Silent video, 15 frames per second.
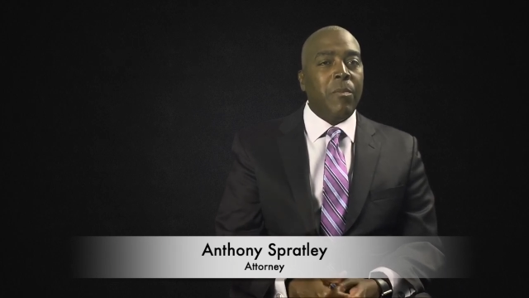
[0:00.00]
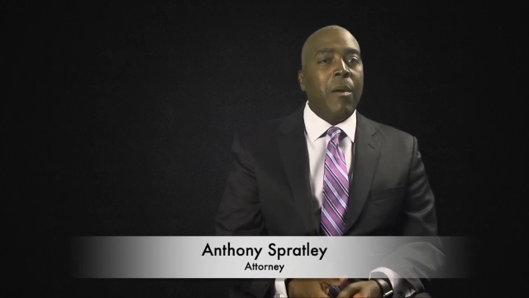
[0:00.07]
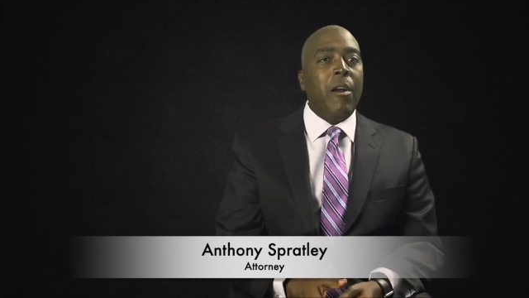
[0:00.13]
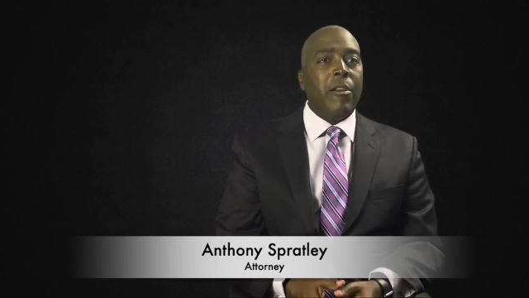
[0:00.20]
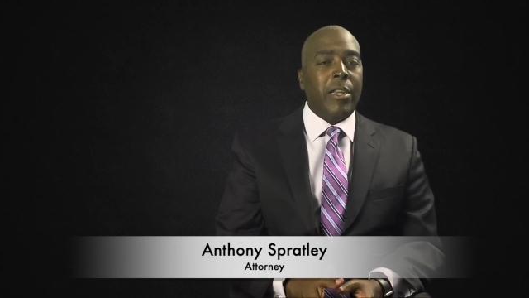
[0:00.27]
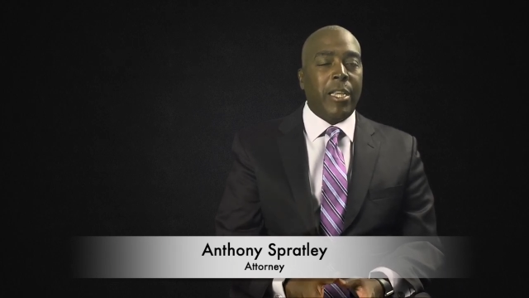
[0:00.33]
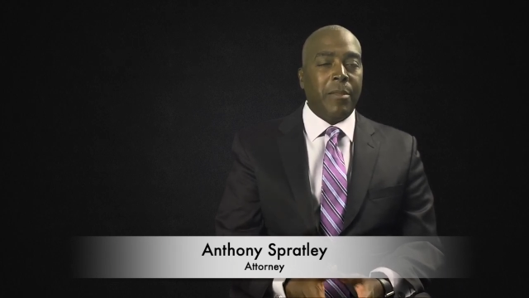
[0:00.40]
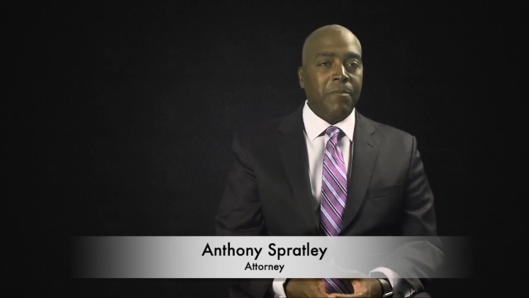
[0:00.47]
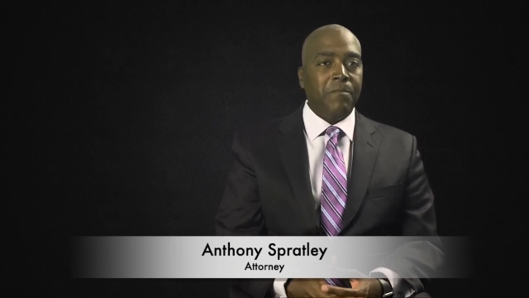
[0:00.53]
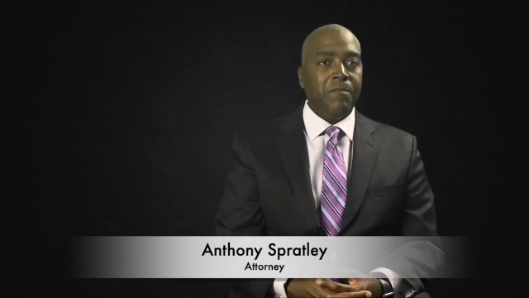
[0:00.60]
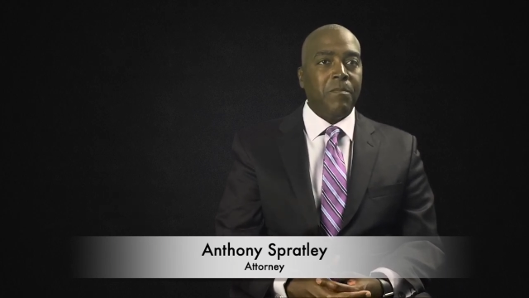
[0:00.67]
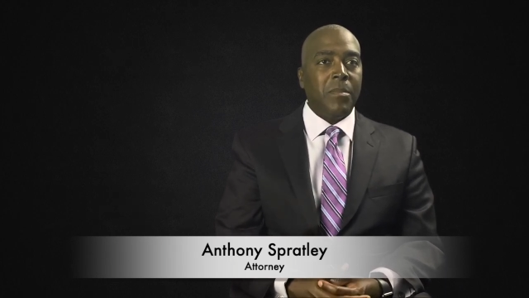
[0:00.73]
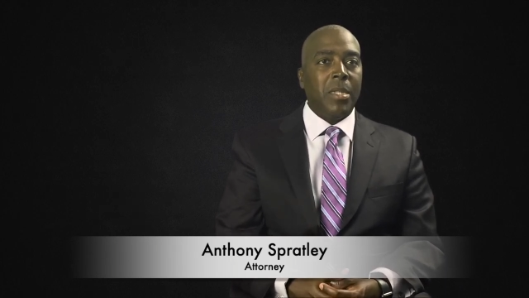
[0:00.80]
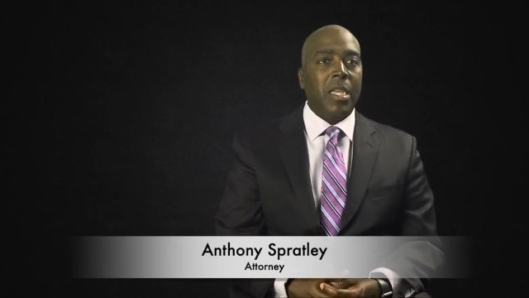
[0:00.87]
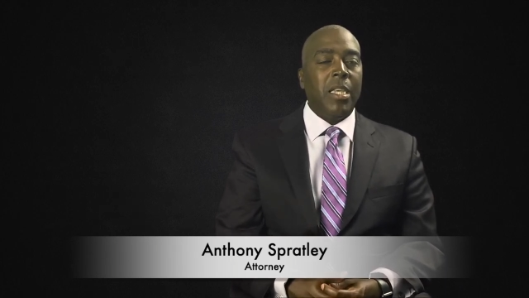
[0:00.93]
party.
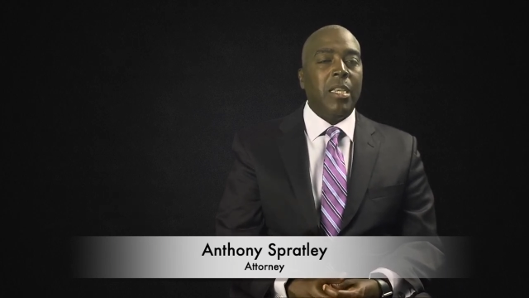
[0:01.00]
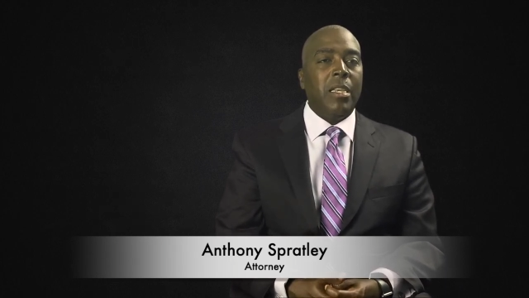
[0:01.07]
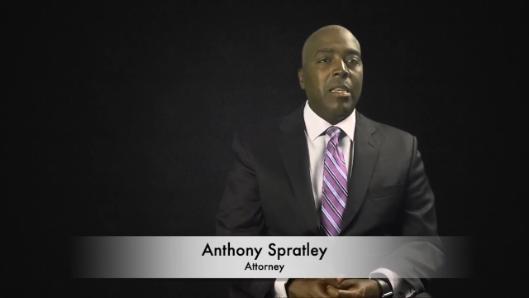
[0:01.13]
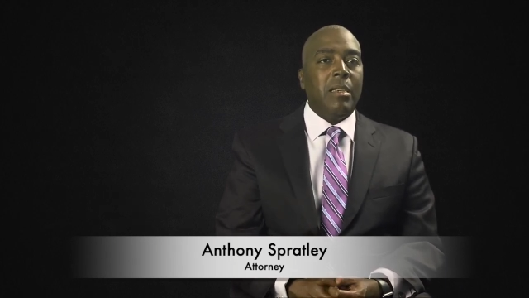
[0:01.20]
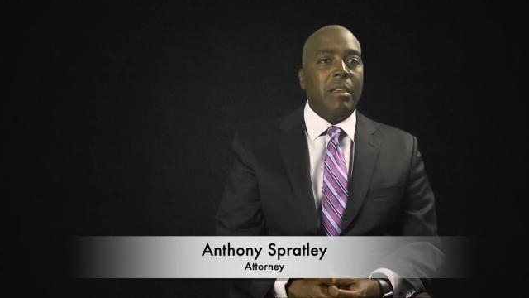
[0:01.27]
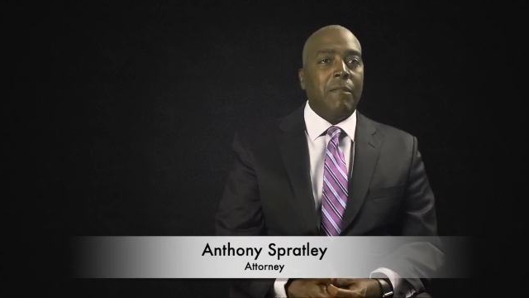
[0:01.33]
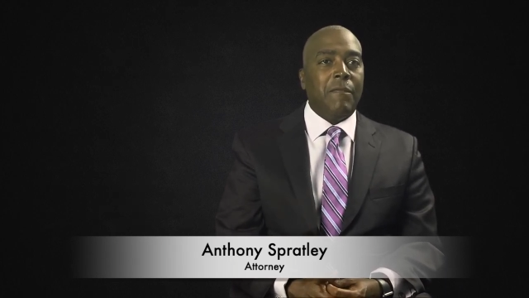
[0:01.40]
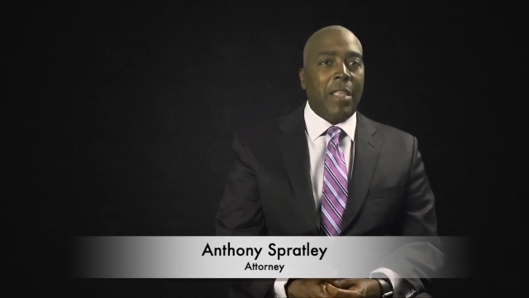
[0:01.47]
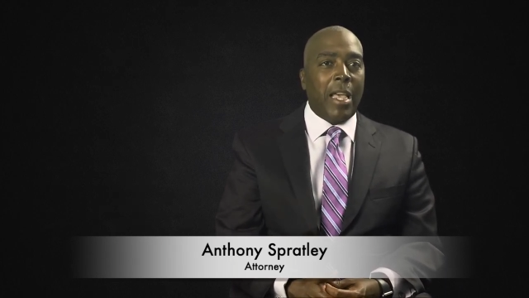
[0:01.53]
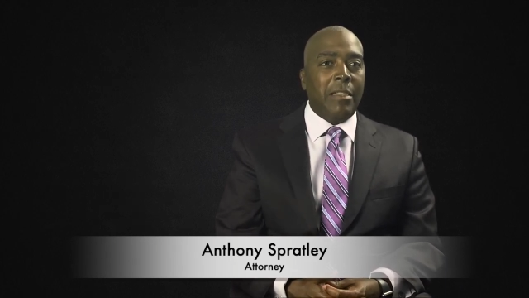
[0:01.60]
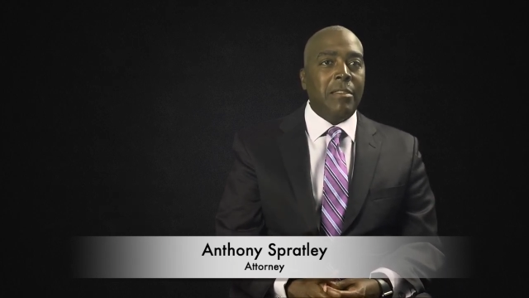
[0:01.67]
If that's